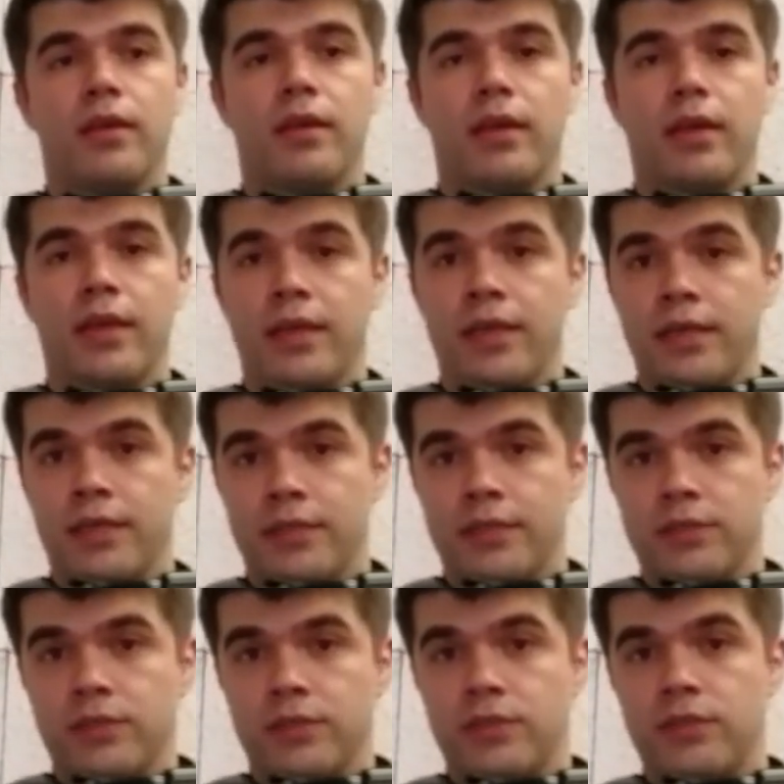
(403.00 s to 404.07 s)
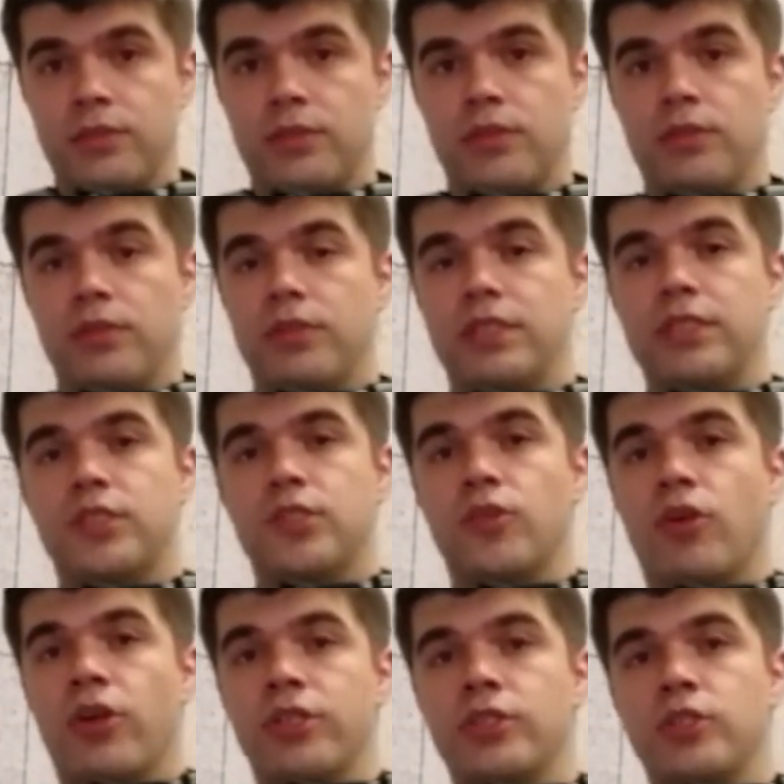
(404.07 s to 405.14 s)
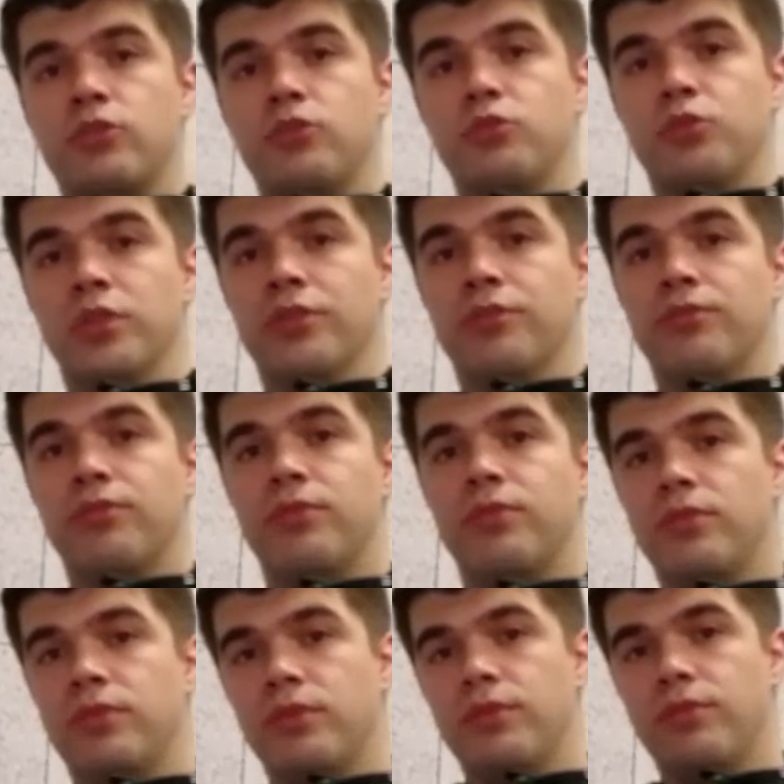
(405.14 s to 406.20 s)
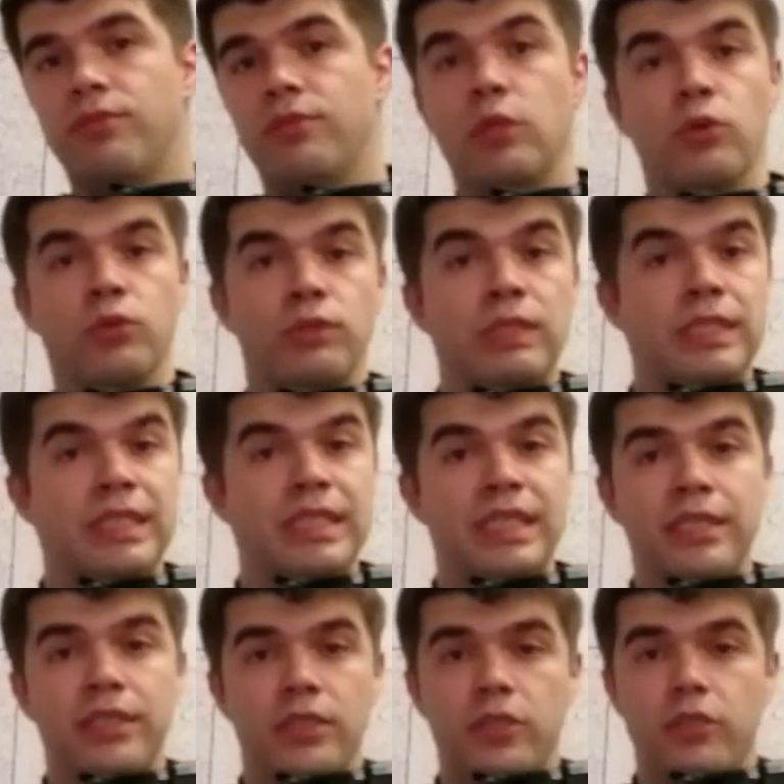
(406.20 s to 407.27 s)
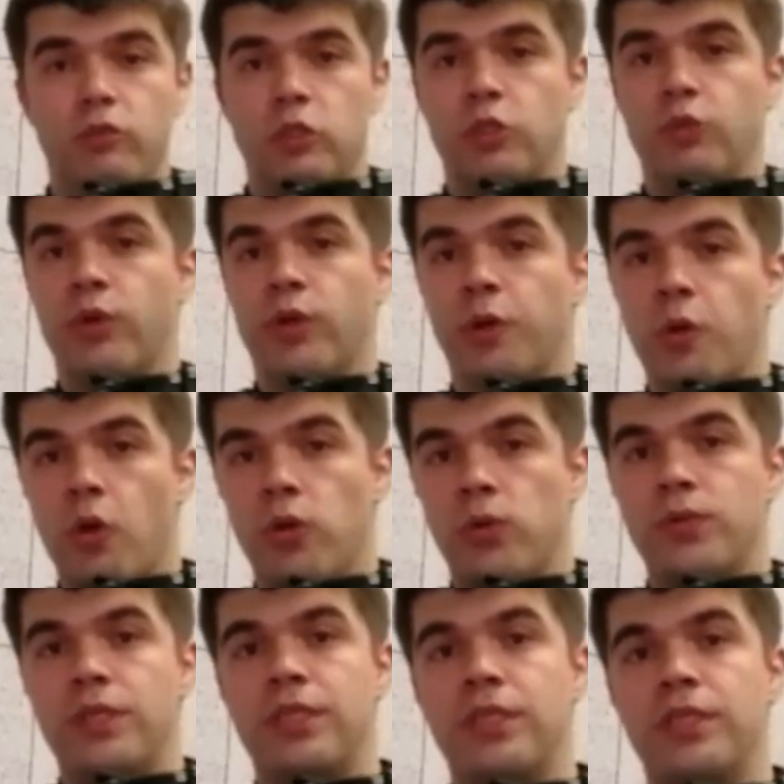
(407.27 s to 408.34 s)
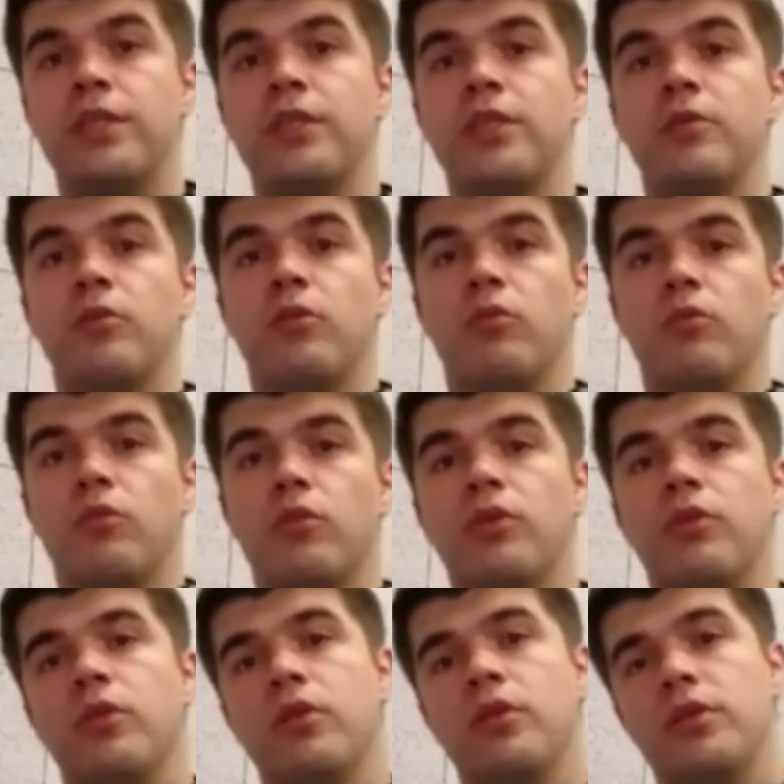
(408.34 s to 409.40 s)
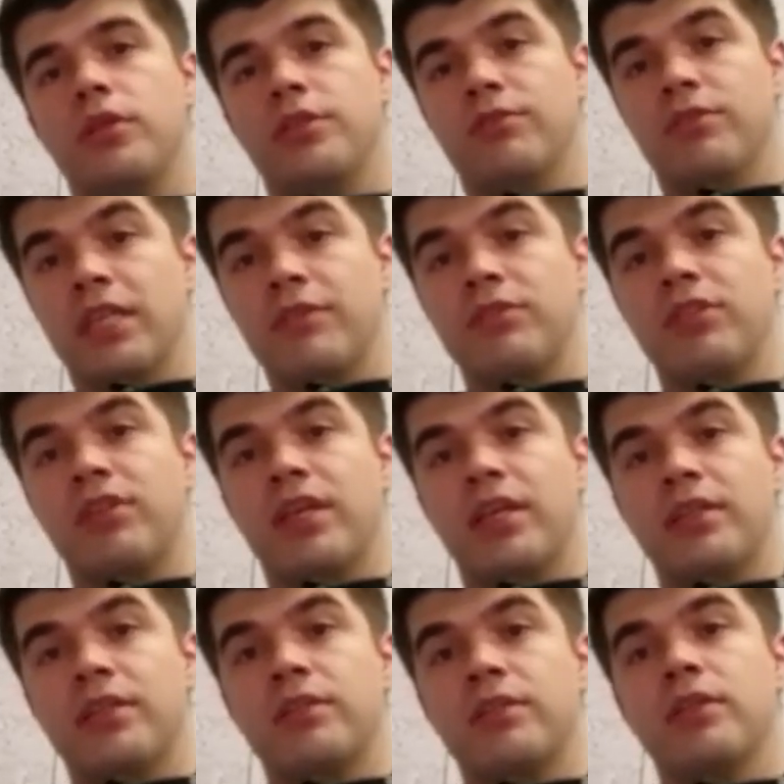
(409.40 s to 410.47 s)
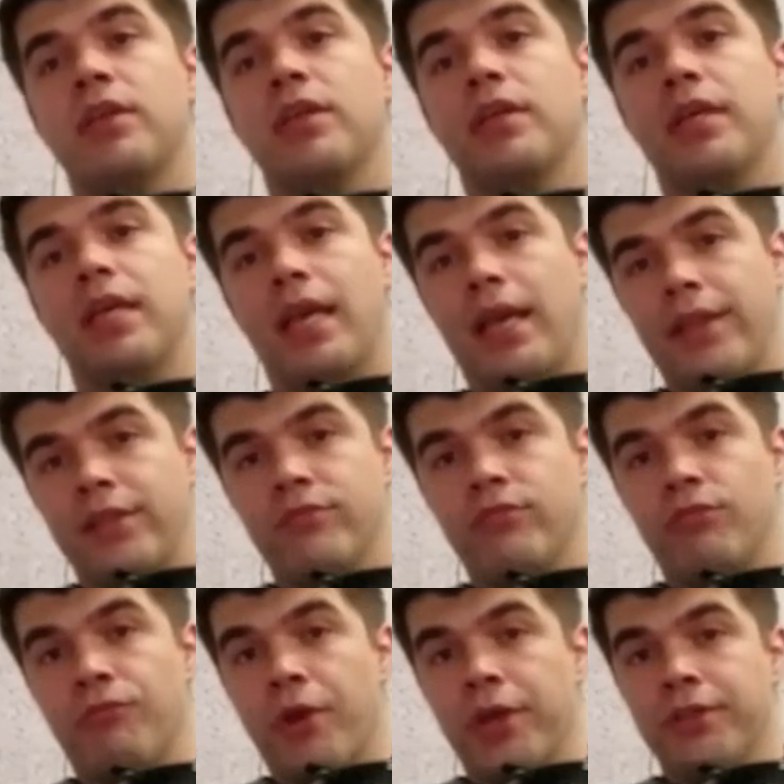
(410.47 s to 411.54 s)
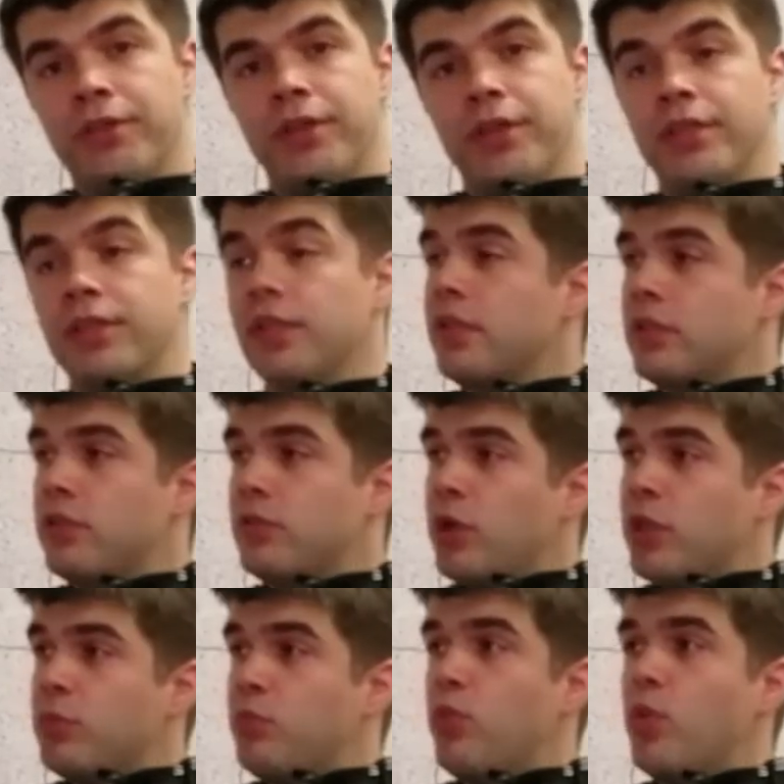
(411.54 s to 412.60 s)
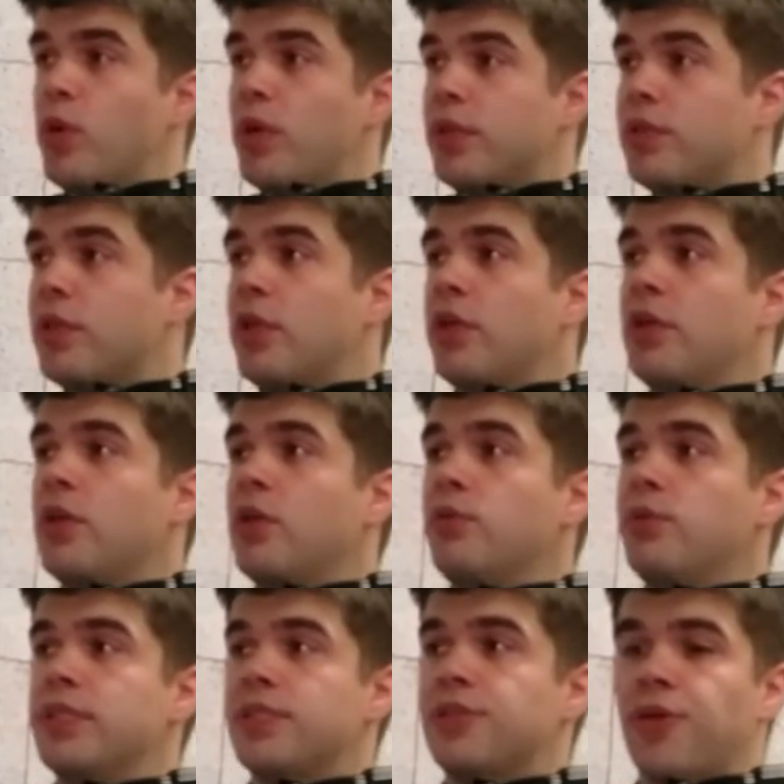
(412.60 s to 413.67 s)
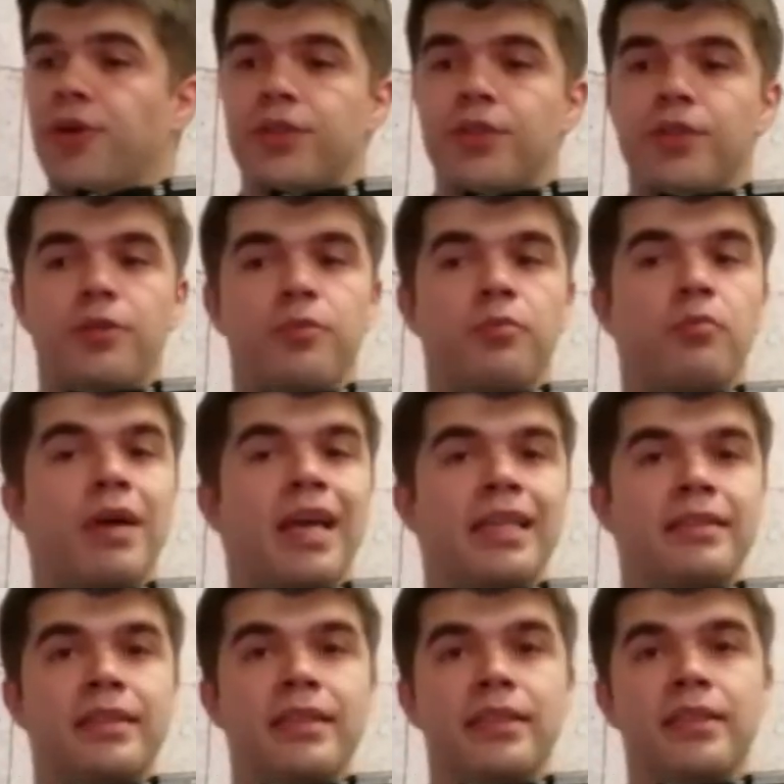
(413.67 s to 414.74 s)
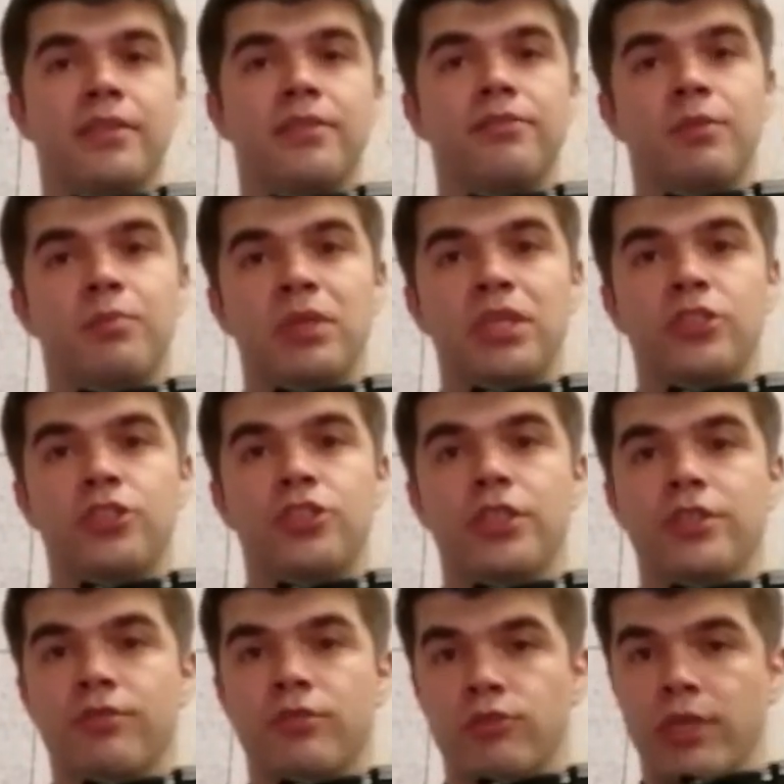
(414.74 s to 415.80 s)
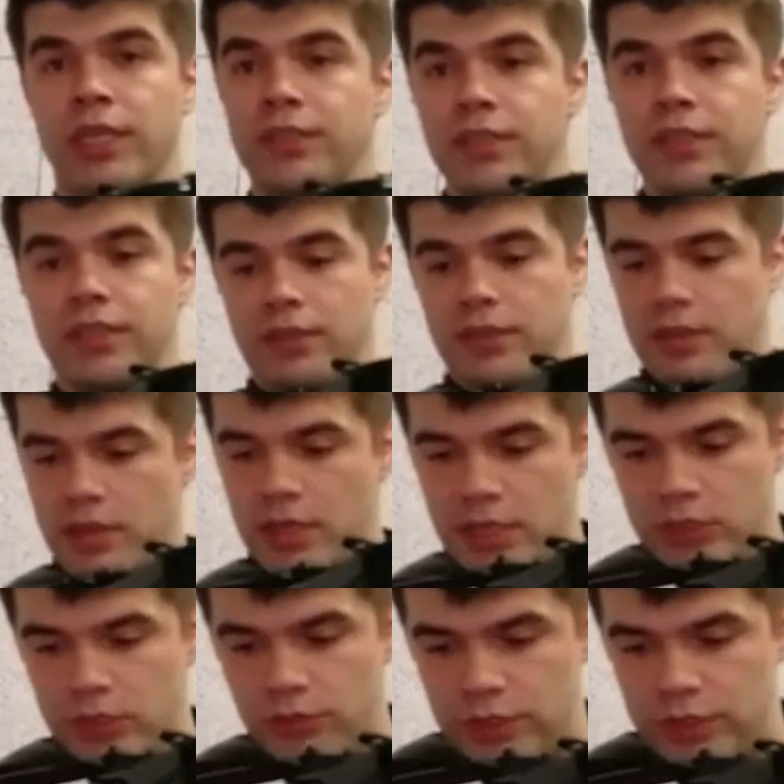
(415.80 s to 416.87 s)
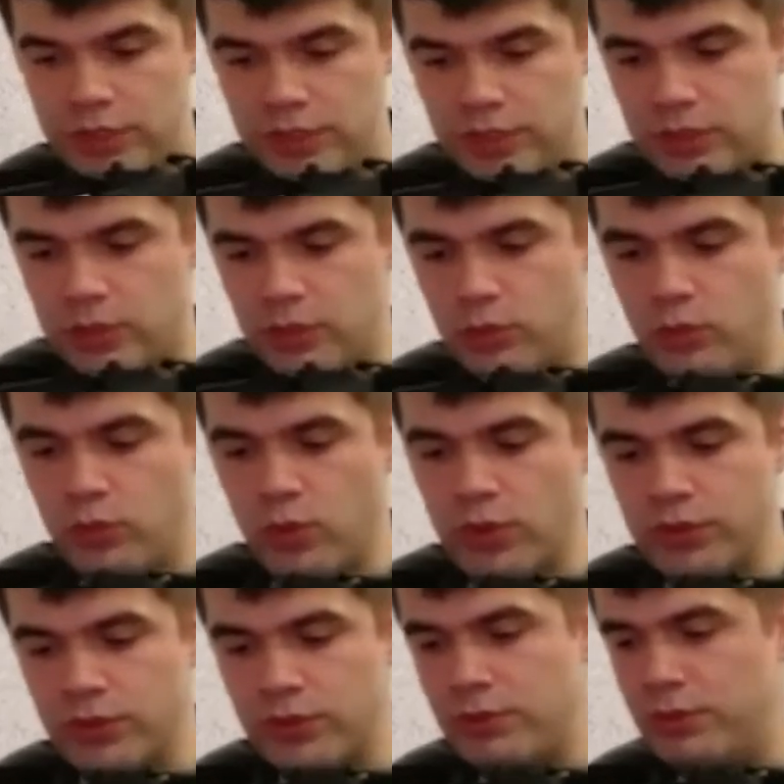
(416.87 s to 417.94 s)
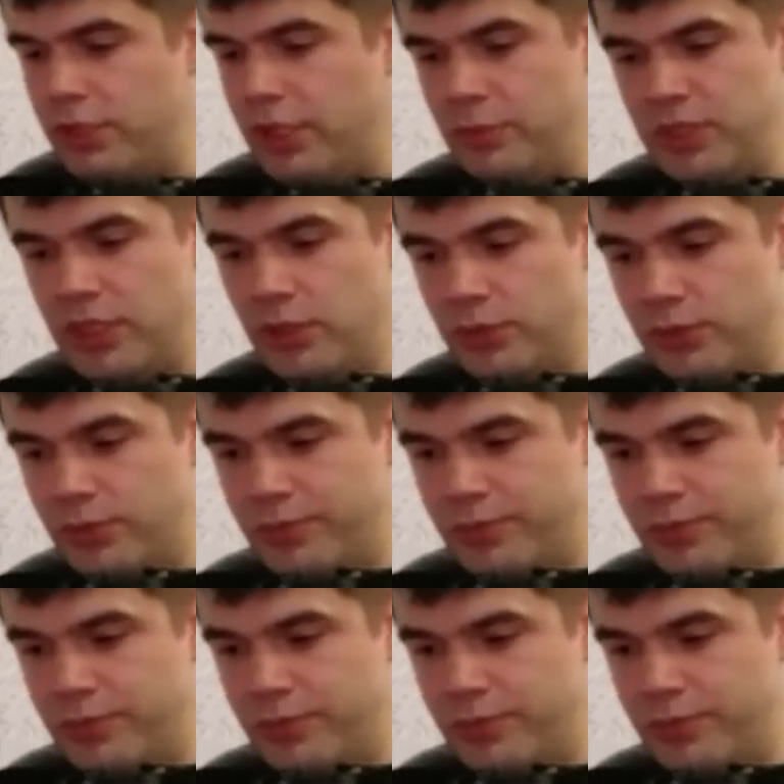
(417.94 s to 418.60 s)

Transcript: And it starts with the note D, which we're holding in the left hand and in the right hand. And at one point we start bending the pitch in the right hand. So this is what comes out.